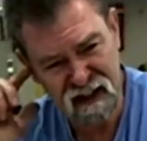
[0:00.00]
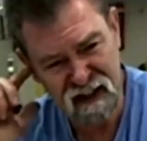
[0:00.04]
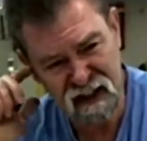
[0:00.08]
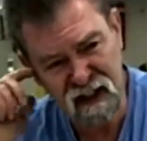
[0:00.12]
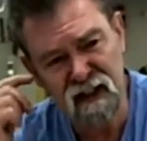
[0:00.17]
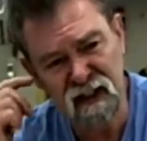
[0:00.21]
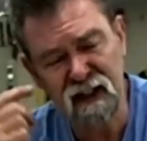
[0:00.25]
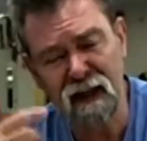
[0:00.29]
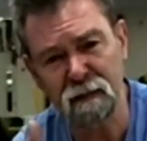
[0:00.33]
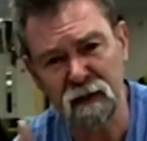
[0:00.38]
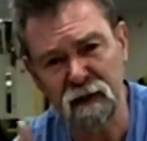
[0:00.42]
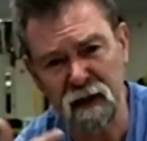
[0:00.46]

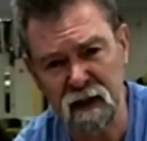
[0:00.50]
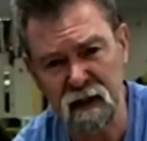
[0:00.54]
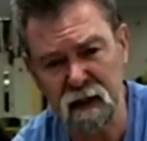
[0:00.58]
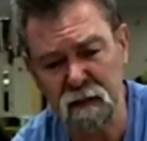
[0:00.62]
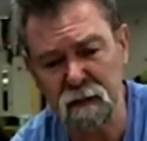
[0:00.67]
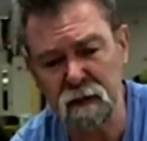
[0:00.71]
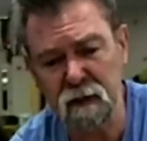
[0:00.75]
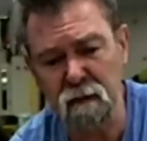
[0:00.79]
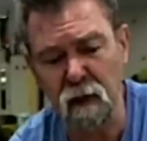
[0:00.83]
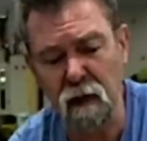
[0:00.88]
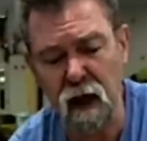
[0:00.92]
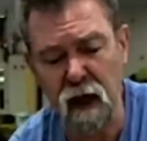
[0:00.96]
just something
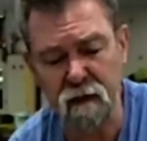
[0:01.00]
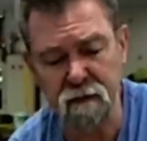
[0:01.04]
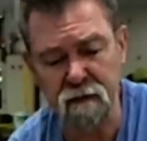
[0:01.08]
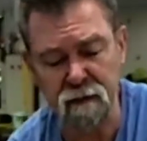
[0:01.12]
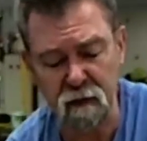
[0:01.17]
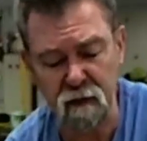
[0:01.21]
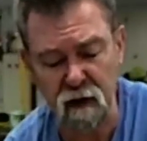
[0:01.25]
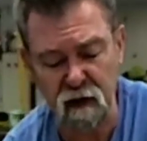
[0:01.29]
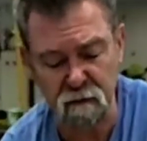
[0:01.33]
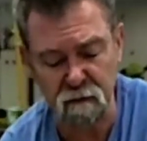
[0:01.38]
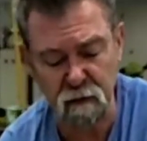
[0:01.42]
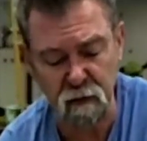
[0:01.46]
to be
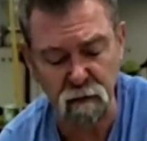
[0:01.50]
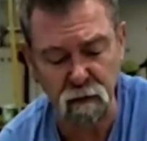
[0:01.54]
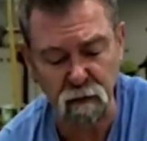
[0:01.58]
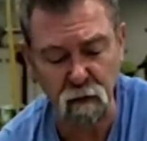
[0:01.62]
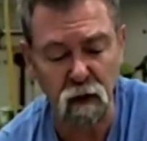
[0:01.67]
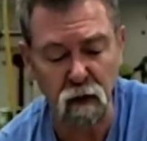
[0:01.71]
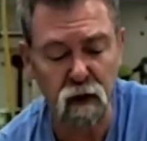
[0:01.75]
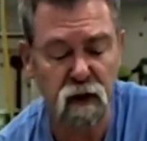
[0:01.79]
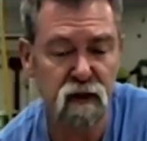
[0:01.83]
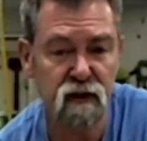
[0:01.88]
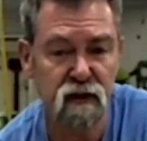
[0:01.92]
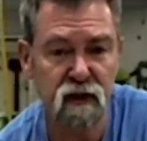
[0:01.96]
mindful of
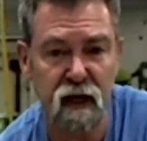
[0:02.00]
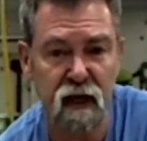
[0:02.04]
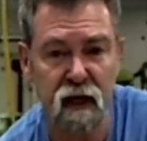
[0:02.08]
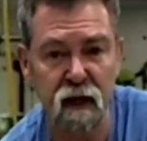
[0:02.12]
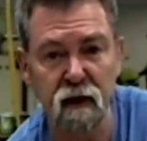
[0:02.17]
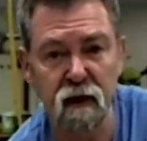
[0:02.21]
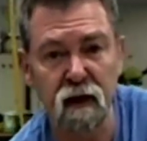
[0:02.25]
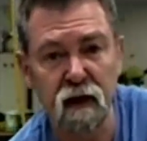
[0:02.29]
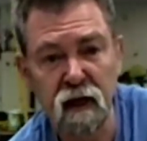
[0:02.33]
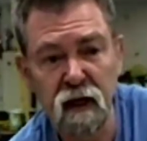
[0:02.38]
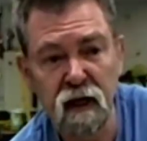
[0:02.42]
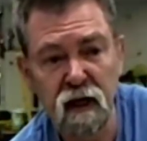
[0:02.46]
before you
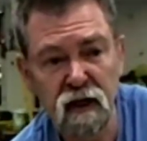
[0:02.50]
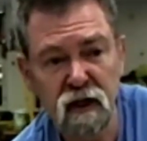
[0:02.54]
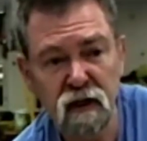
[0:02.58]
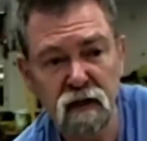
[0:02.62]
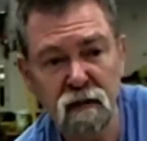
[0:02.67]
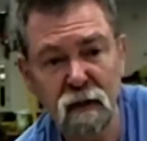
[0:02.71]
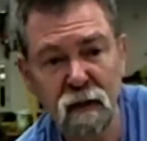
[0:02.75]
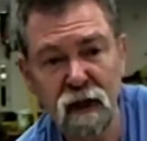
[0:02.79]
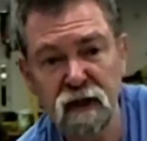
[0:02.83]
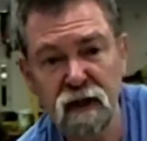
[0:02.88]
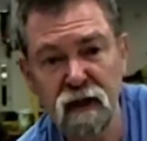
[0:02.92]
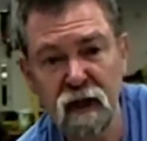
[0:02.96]
start
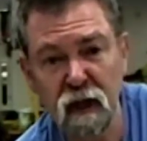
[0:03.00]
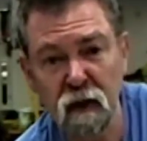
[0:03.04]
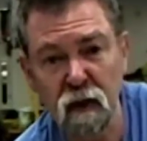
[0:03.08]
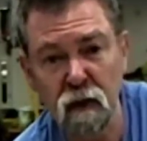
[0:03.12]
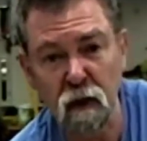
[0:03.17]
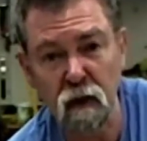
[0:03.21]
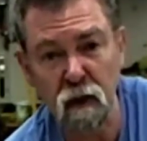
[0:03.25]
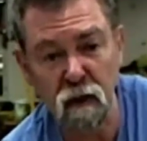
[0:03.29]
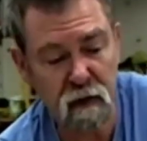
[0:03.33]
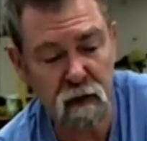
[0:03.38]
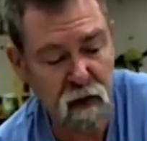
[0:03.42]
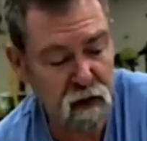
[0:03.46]
smashing
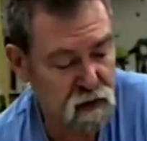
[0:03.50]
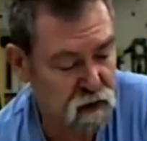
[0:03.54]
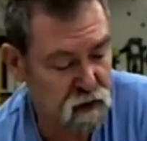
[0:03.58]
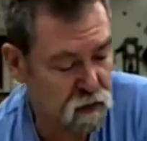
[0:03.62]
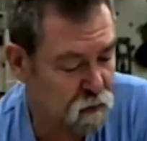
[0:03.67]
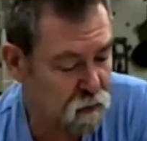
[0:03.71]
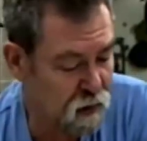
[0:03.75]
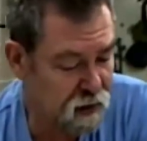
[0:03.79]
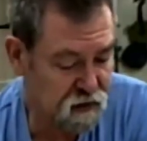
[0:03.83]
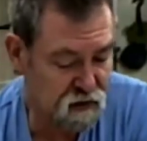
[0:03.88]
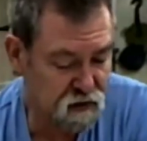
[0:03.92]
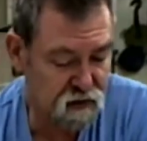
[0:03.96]
out all of those
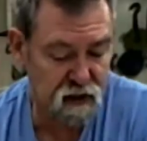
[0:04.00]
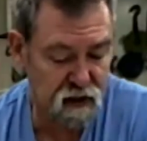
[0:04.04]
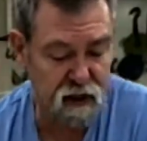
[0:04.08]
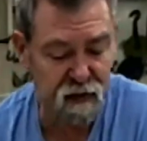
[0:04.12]
grates.